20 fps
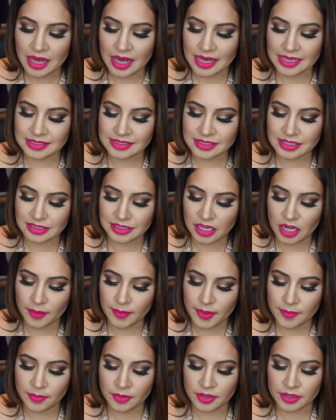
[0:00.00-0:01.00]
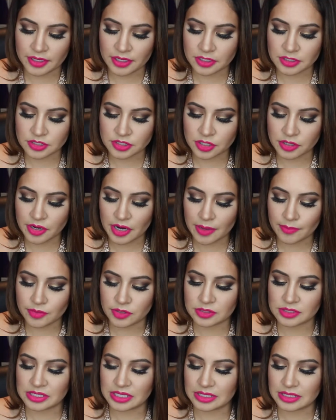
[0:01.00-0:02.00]
I see a lot of people on Instagram
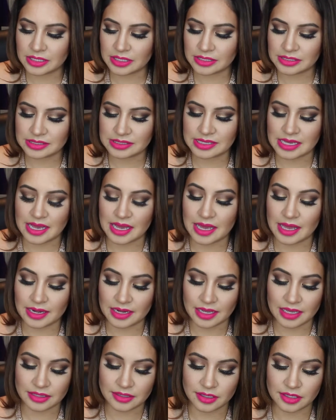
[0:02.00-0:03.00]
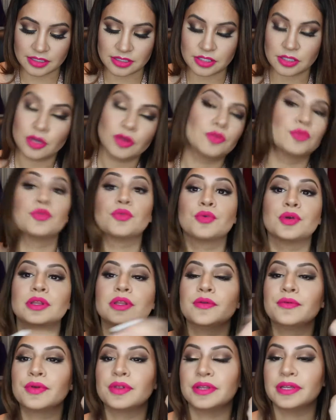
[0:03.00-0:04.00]
using this and it looks
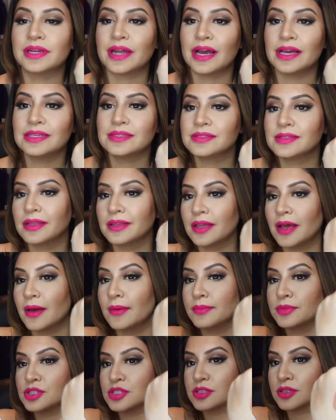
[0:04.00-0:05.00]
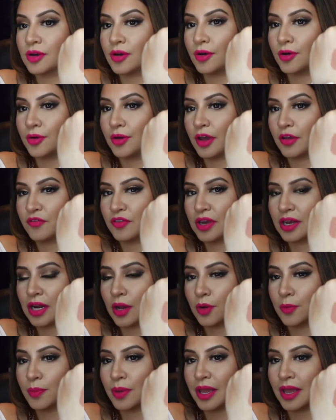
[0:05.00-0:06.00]
really nice on them, so I figured
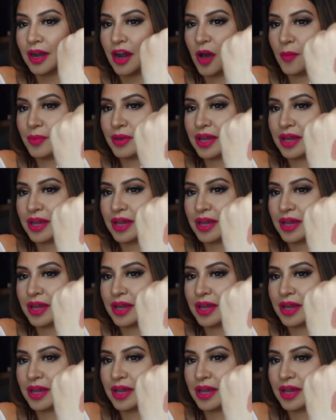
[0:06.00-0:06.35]
I would pick it up.